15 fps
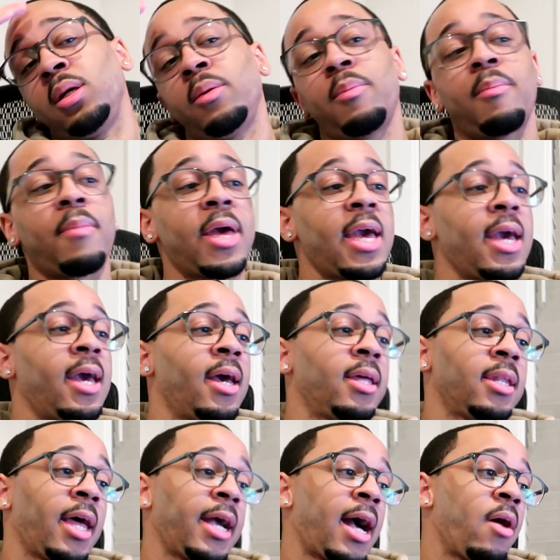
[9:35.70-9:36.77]

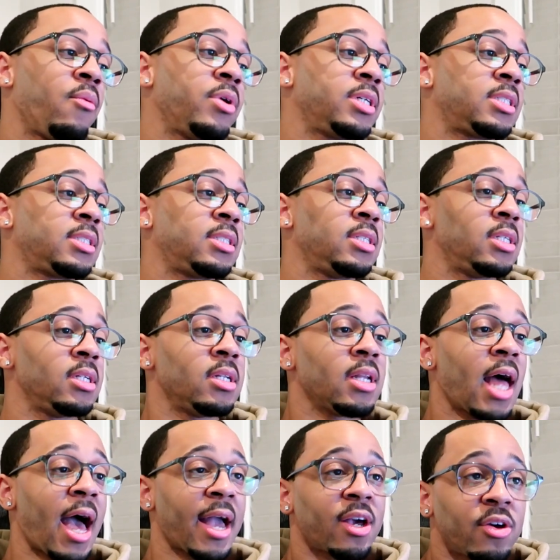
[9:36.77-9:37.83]
man, like I wish
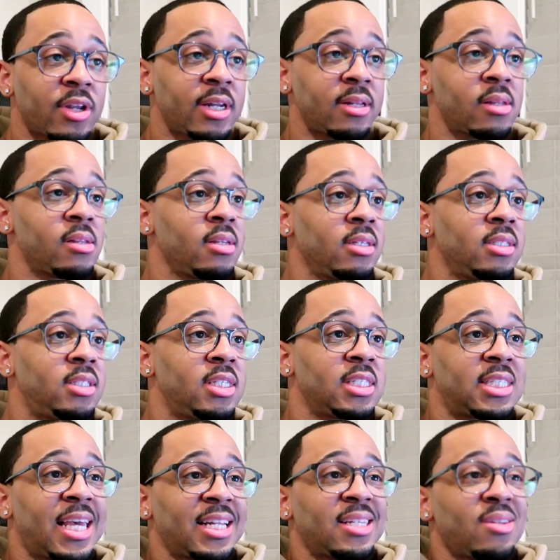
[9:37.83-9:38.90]
I could
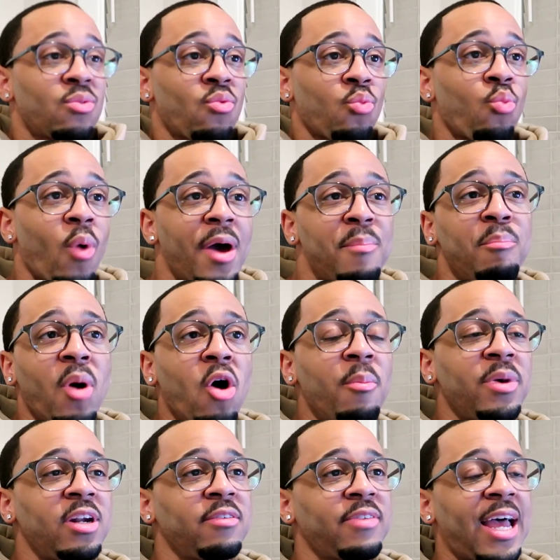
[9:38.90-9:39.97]
just get one
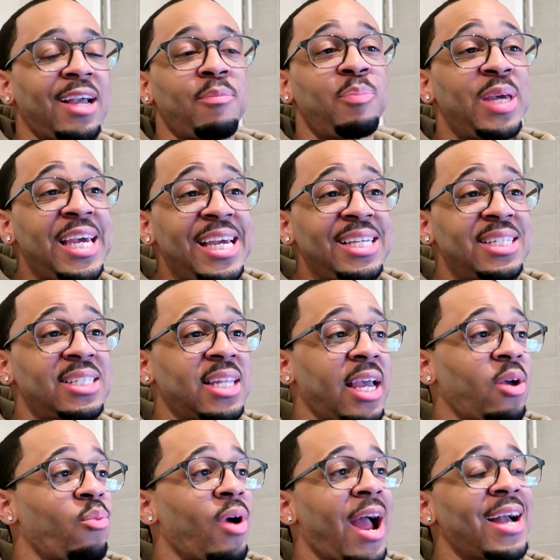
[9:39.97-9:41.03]
moment of like peace,
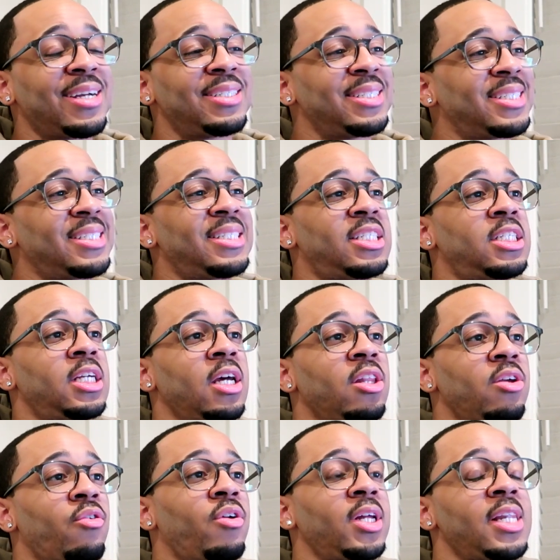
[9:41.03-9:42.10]
like where I could just
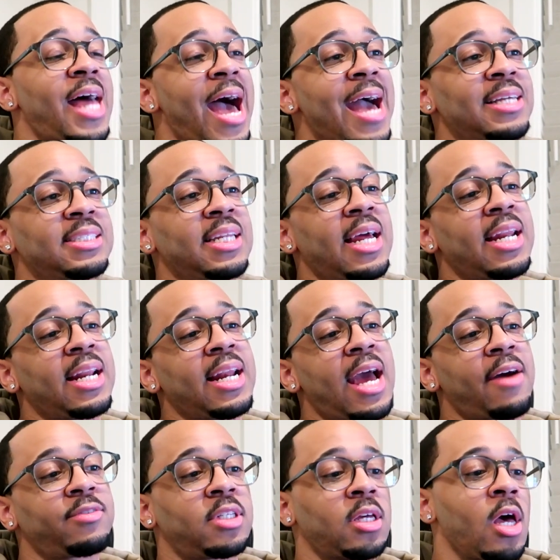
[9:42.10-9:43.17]
chill and relax and I didn't
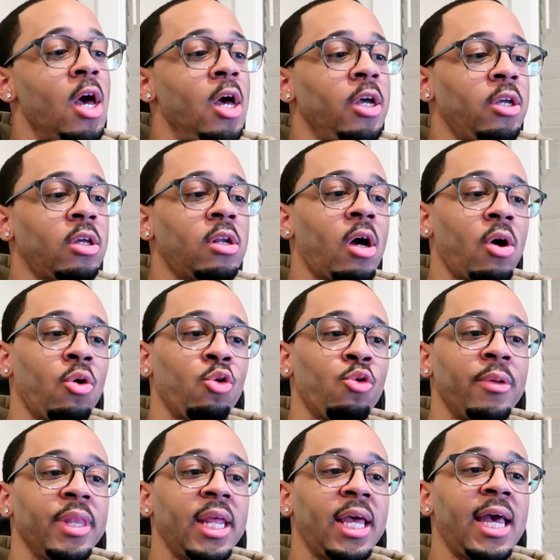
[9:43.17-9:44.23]
have to, you
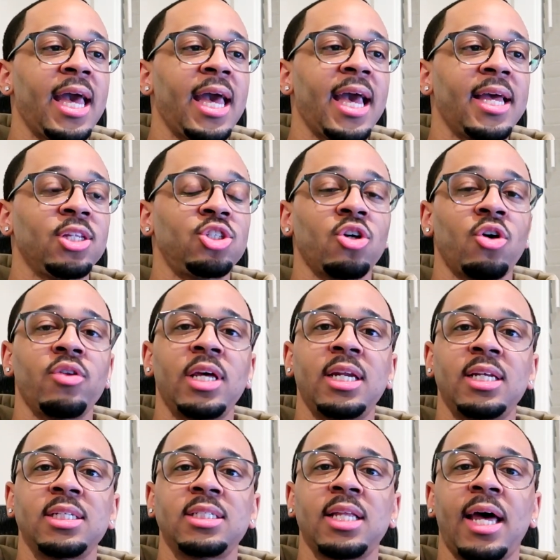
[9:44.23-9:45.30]
know. And so then
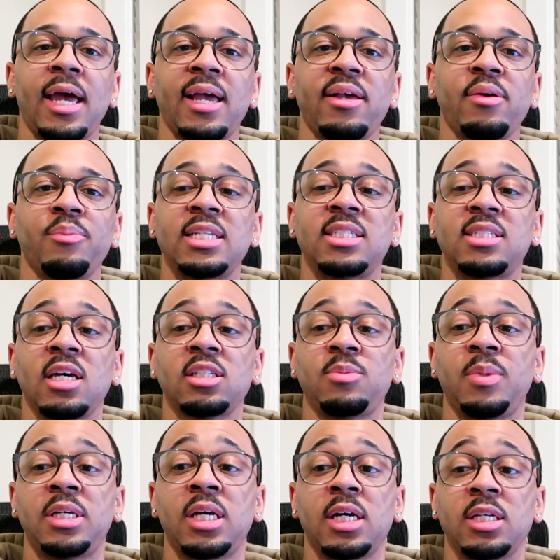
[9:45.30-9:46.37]
it's like, it sucks
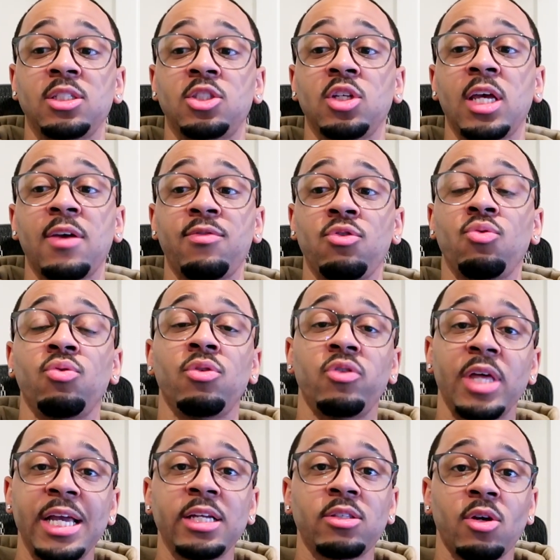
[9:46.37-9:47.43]
because if you
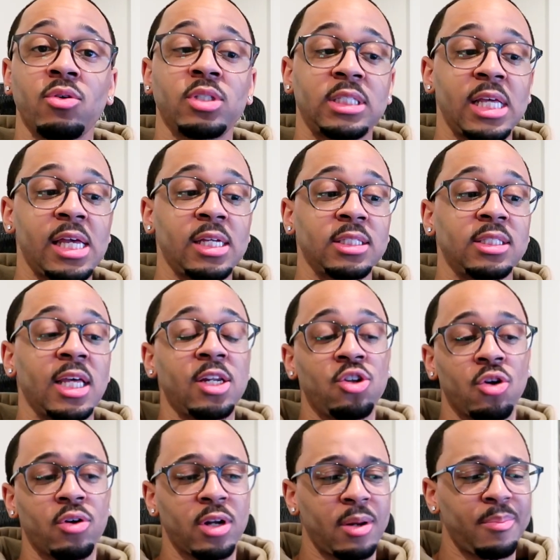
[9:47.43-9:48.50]
think those things, then
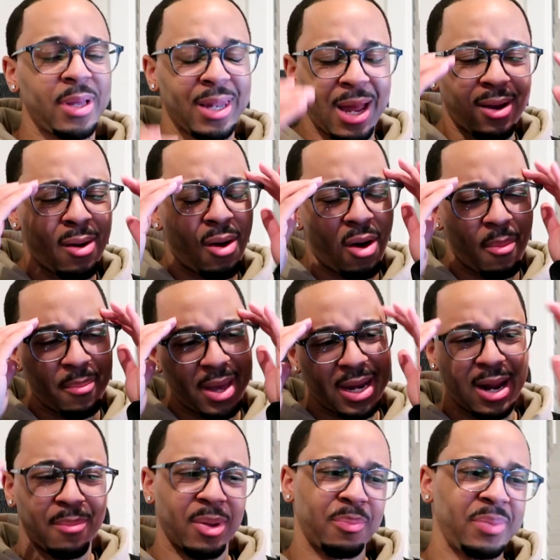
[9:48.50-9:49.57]
you're gonna be like, oh man,
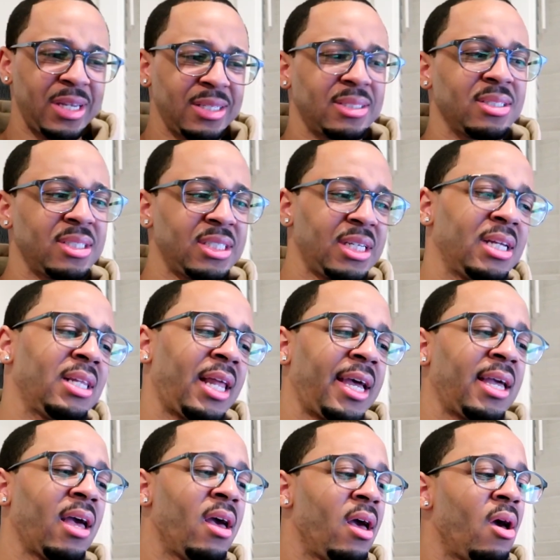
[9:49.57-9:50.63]
I'm a piece of shit,
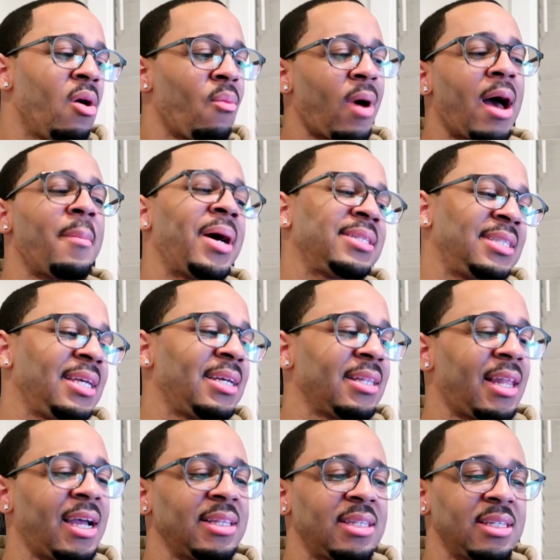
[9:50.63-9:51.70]
like why am I thinking
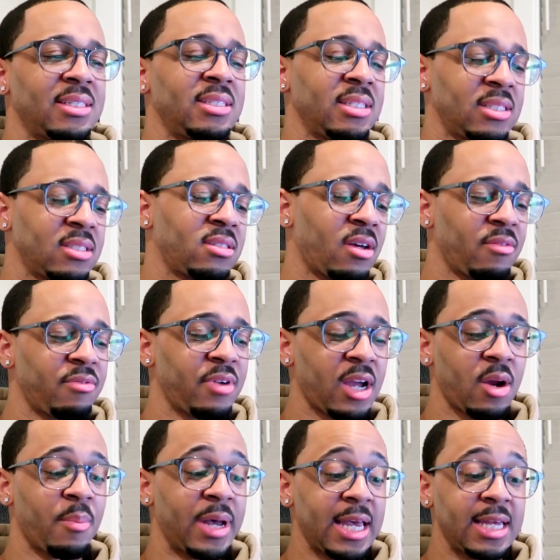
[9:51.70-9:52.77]
like this is
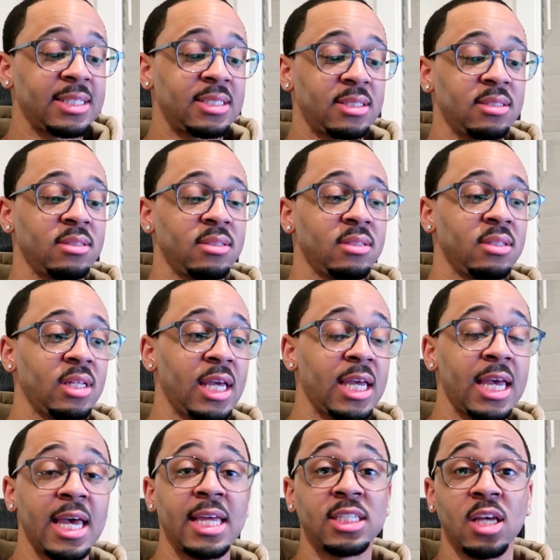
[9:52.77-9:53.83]
unfair. But
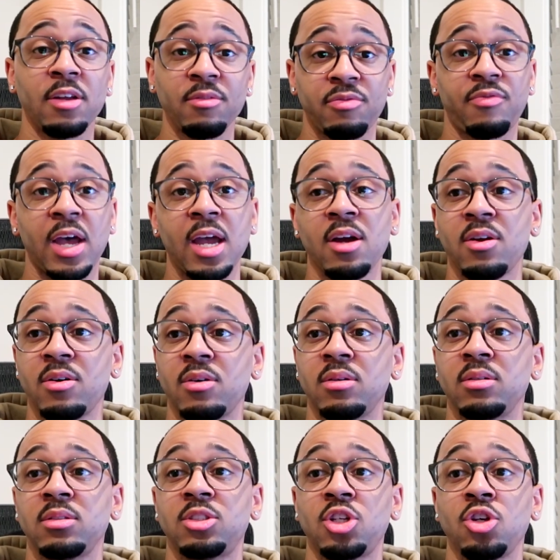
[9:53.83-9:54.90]
it's
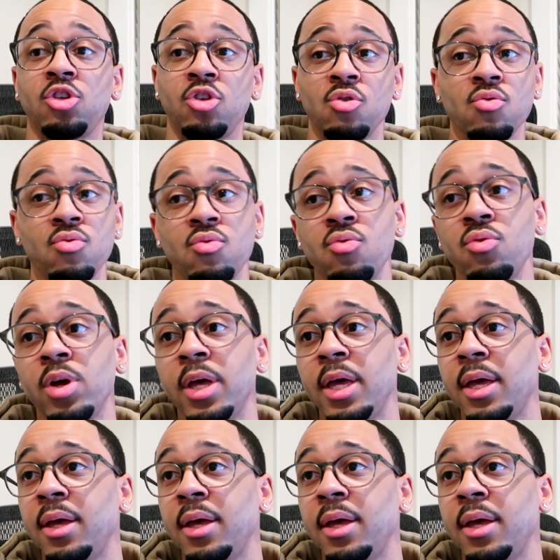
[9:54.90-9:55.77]
unfair to you